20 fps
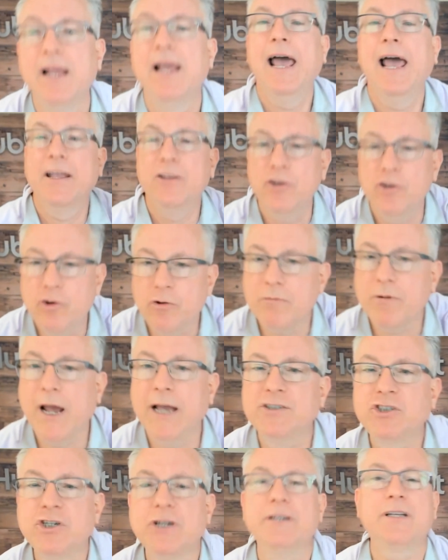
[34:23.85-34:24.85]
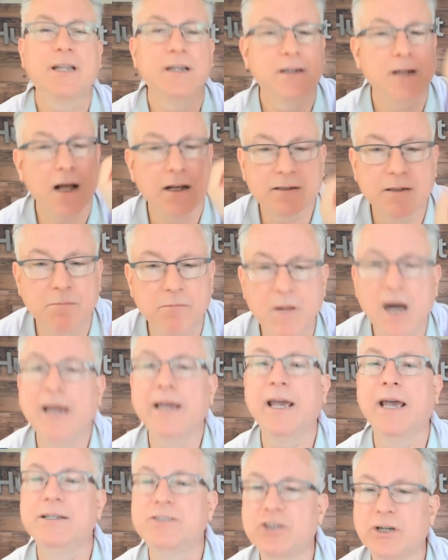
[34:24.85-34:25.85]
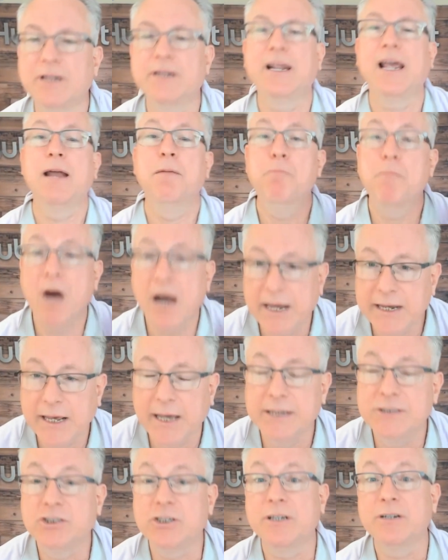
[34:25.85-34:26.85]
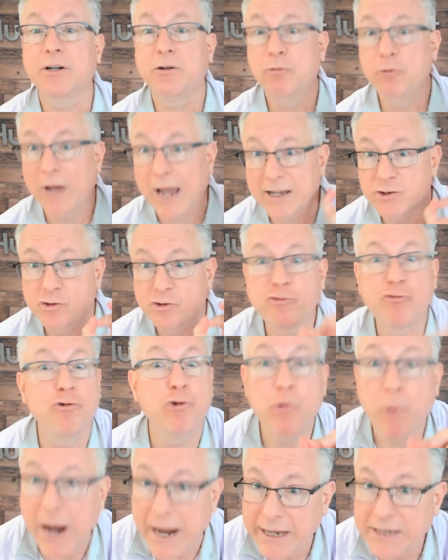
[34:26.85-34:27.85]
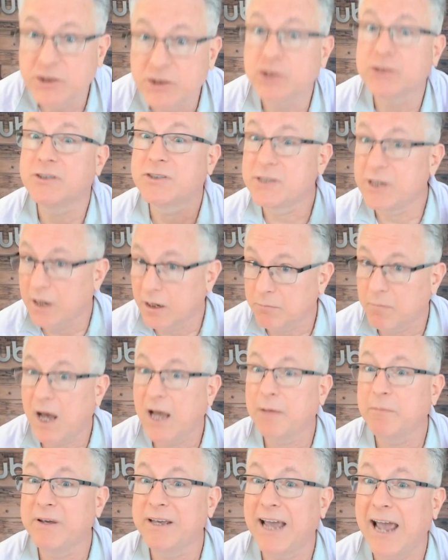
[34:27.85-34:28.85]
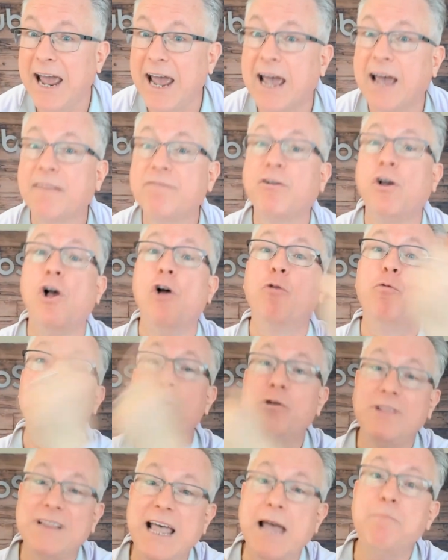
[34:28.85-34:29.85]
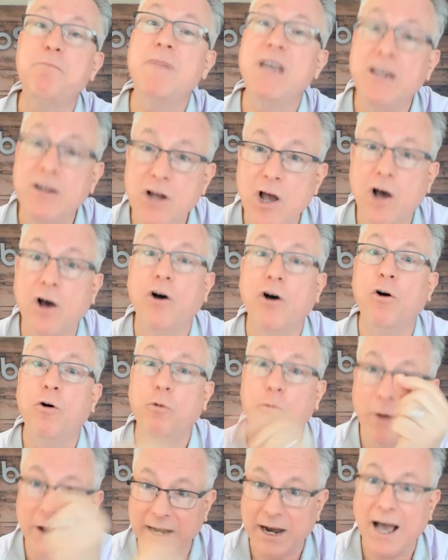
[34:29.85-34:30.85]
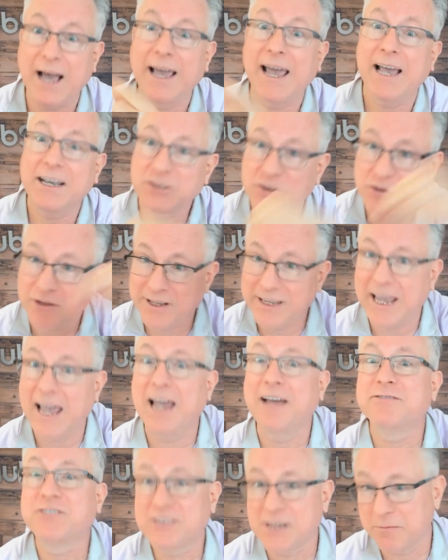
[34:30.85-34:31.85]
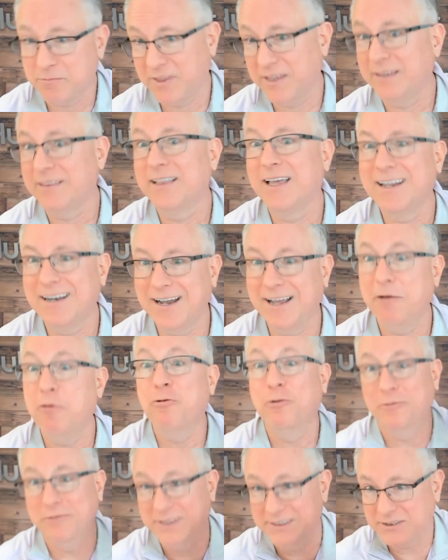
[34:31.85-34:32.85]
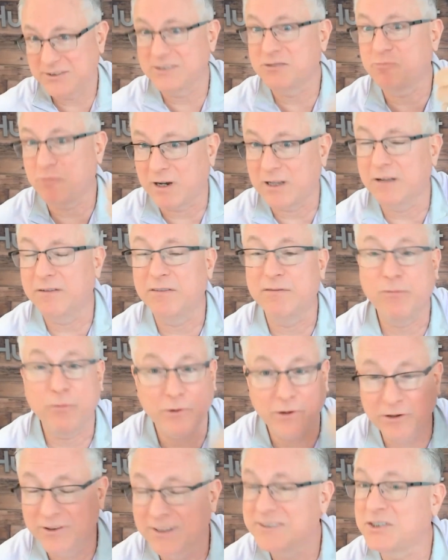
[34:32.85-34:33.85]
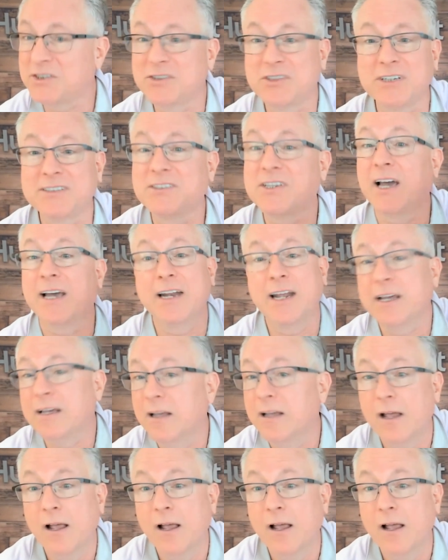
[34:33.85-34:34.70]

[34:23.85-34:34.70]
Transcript: and your agent can talk to my agent, and my agent, who has true agency on my behalf, will let me know when I actually have something that, oh, this is relevant for you, this is exciting.